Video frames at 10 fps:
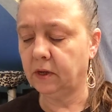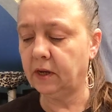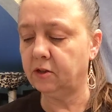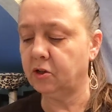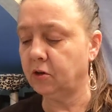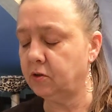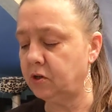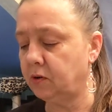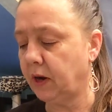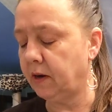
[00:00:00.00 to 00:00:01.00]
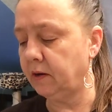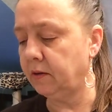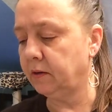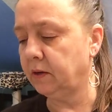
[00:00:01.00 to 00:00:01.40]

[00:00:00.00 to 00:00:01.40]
It shows you how to.